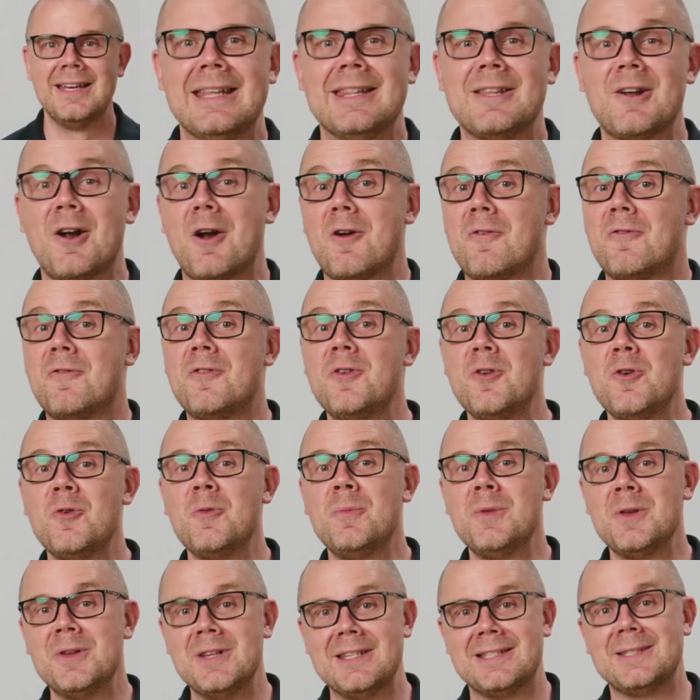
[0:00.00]
There are a few
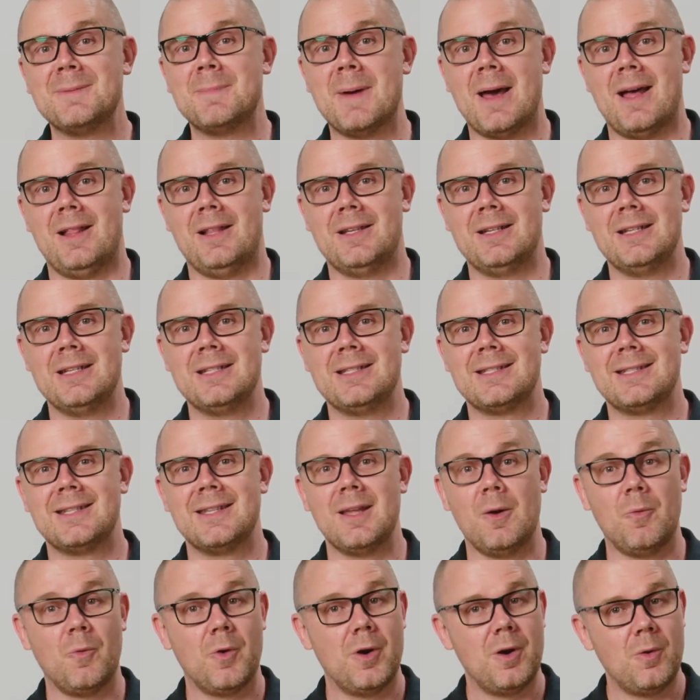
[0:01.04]
municipalities
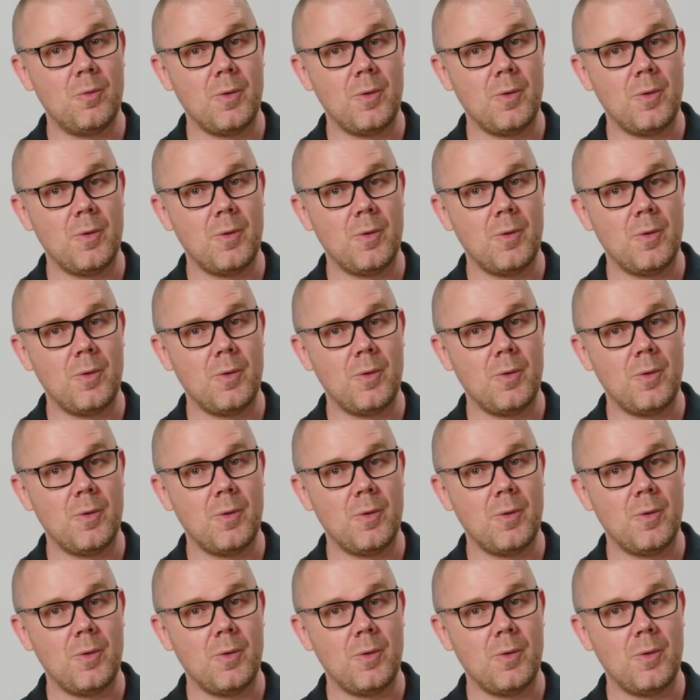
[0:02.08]
that we're